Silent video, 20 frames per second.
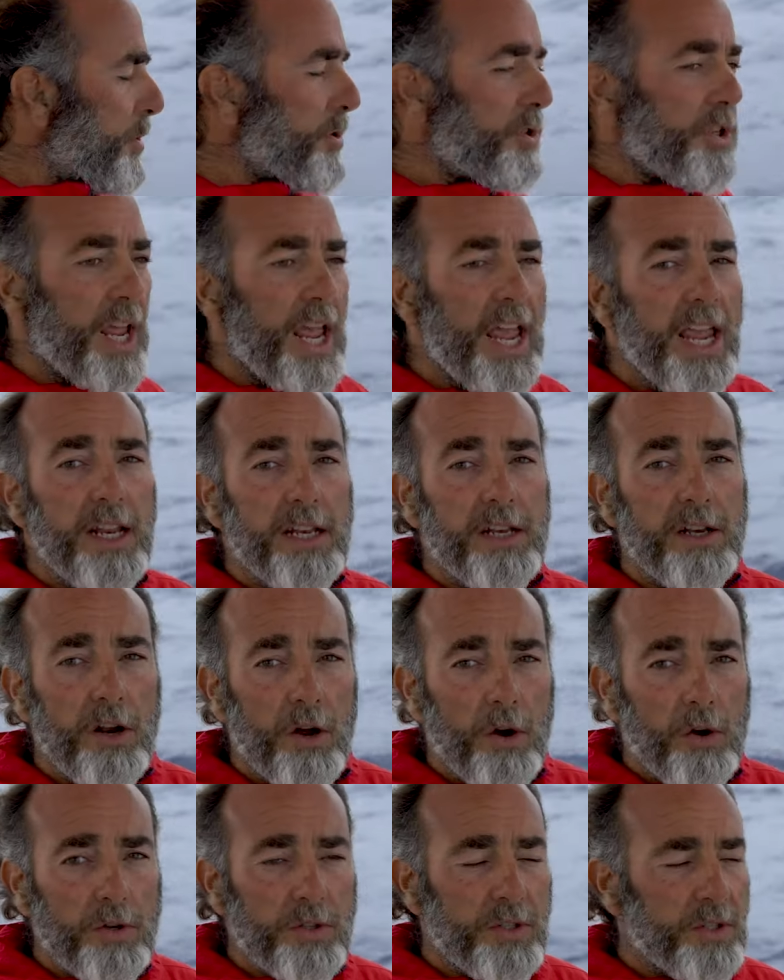point eight
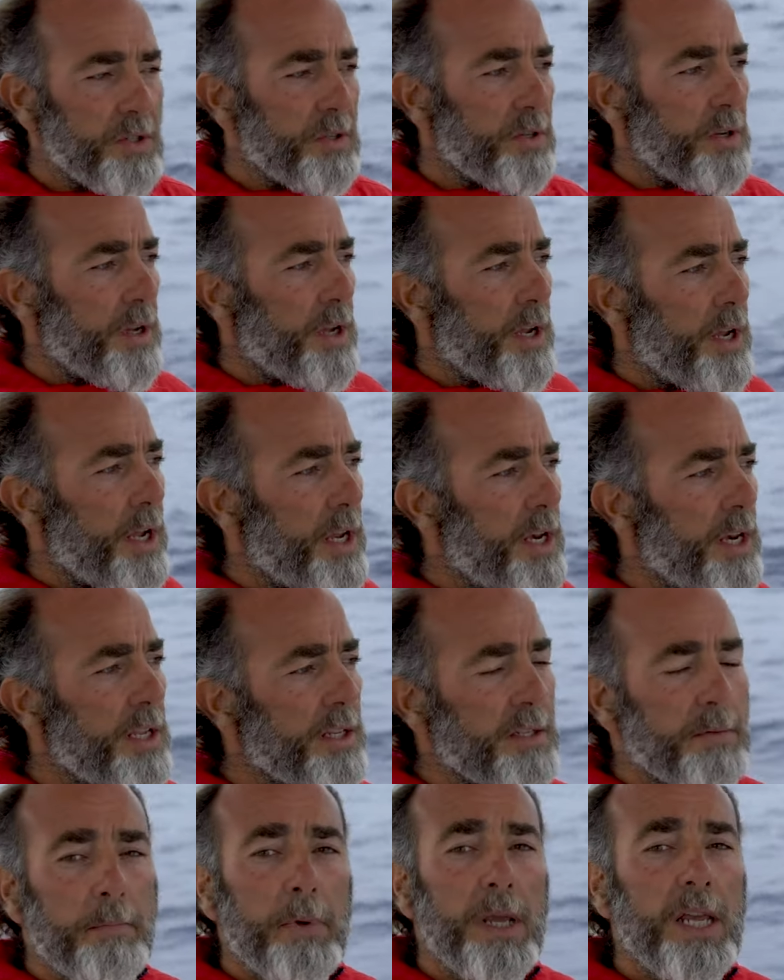knots in
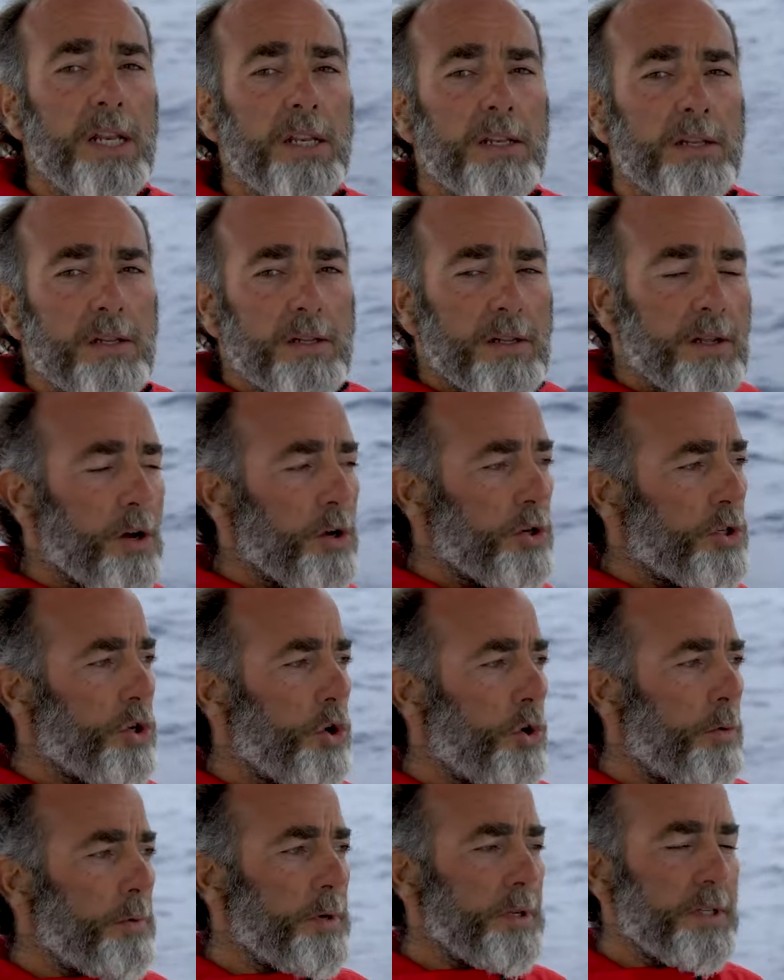this
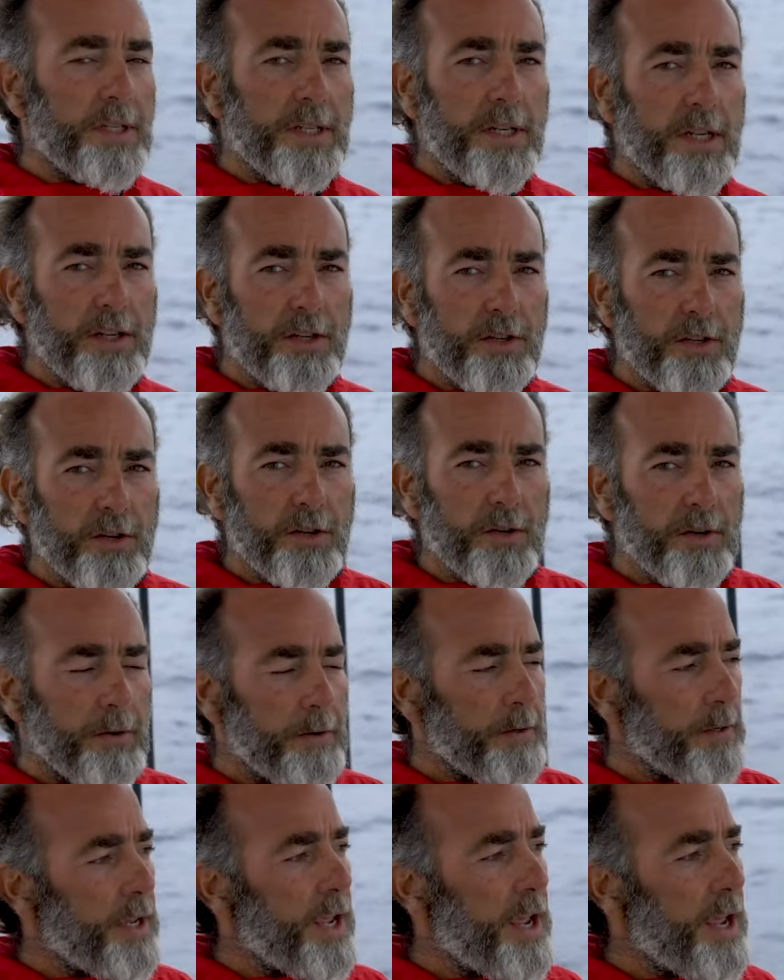mid-October season
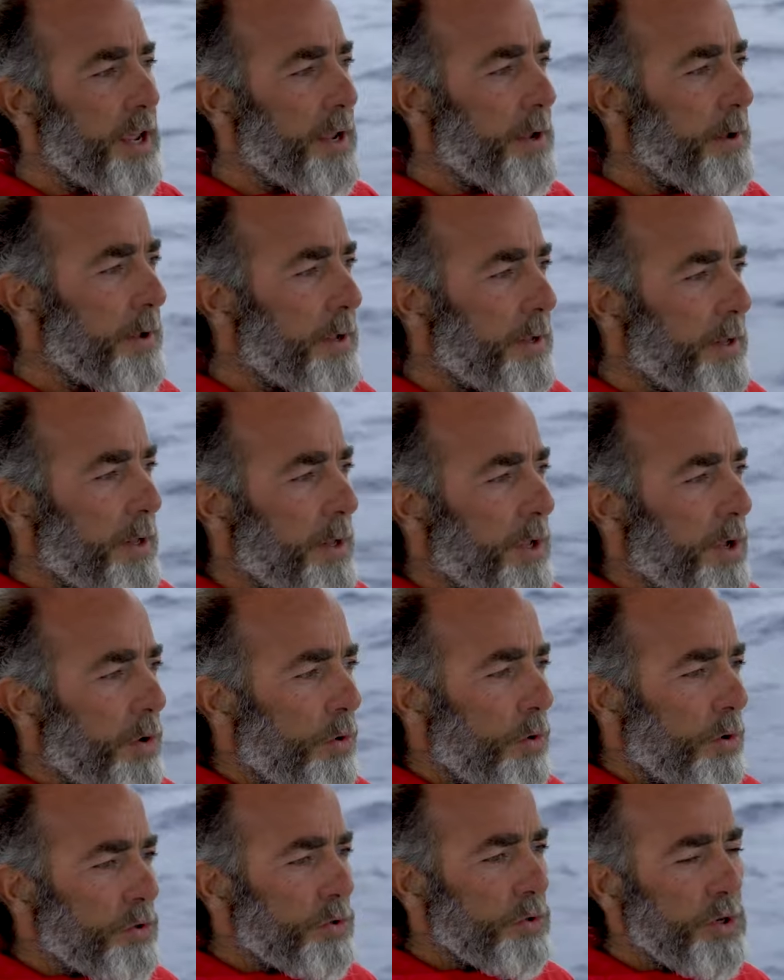day.
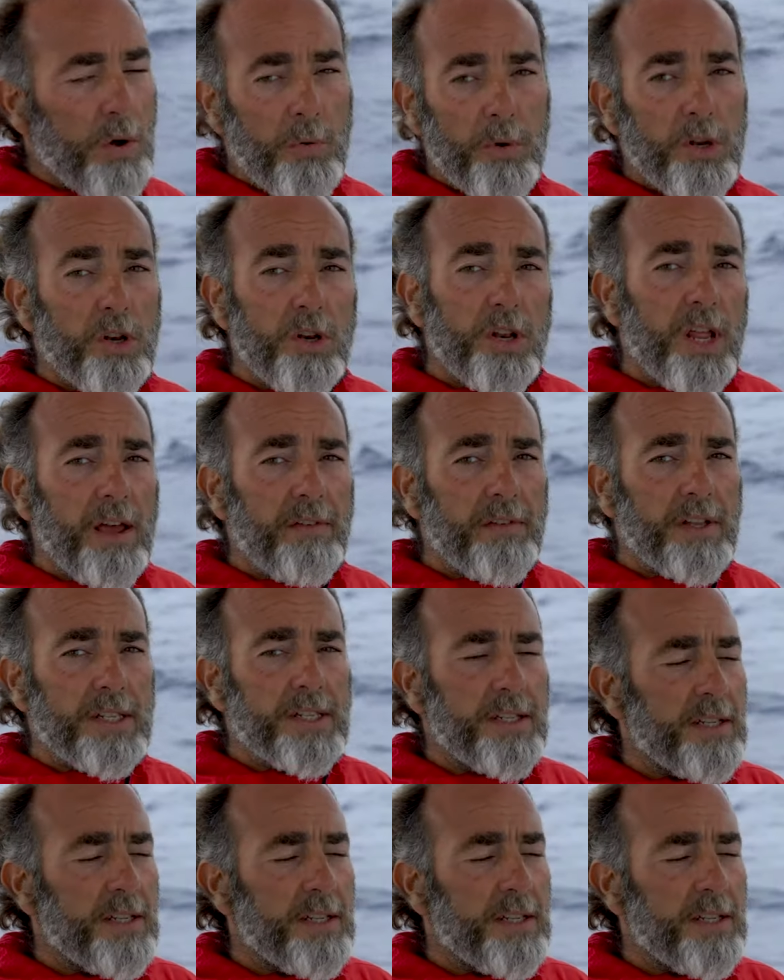Today we don't have the